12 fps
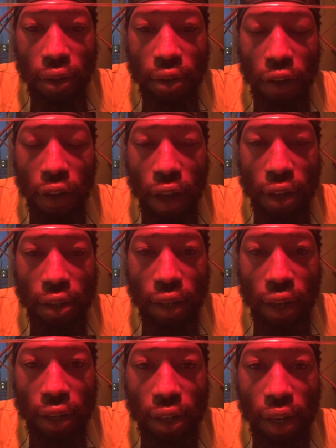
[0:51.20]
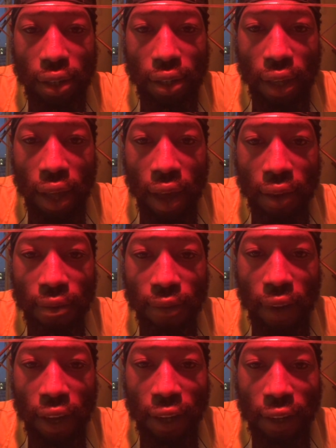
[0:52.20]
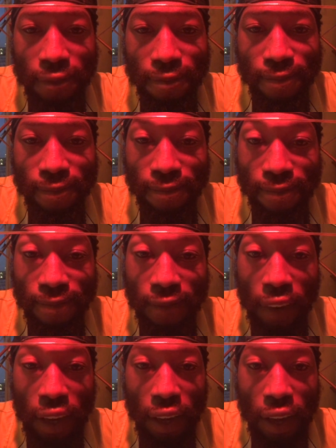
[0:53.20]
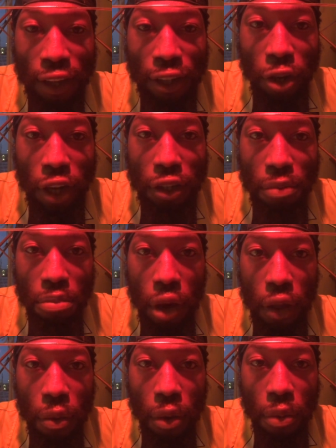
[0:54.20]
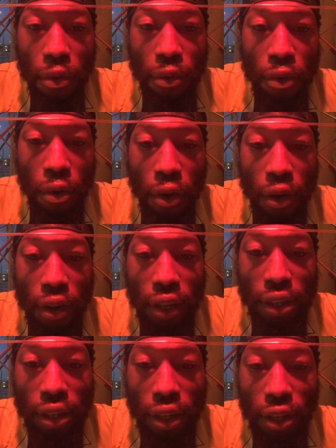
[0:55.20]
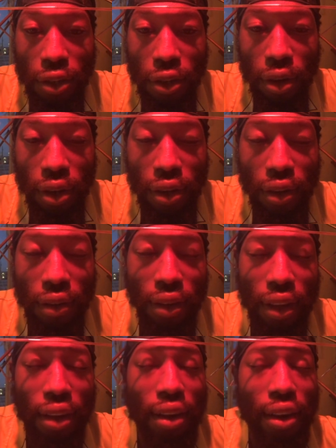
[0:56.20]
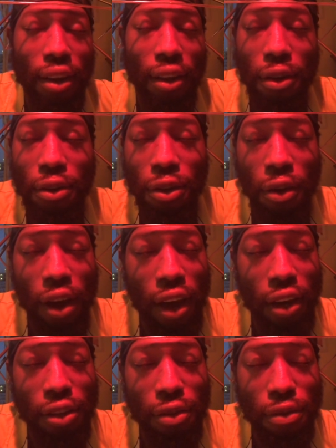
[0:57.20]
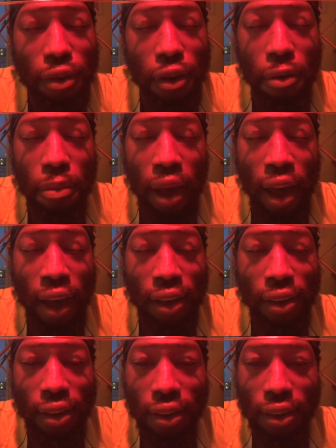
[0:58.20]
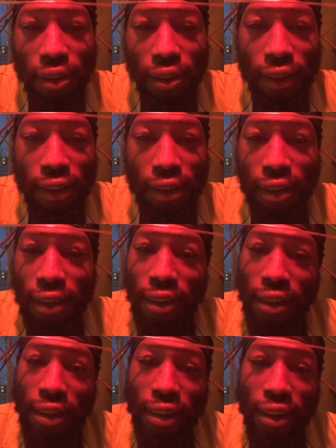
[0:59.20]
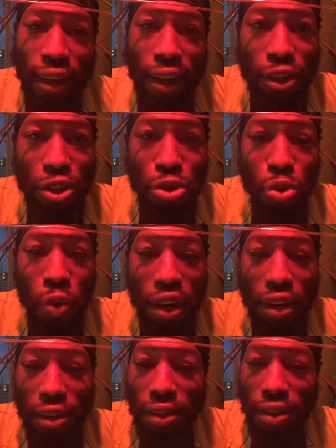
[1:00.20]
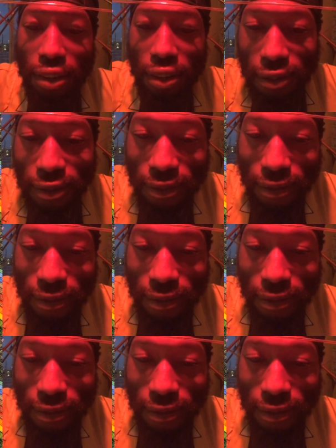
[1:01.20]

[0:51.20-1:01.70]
so you guys can get a taste of that. And yeah, try some breathwork before listening to it, and then close your eyes, fall back, and just witness.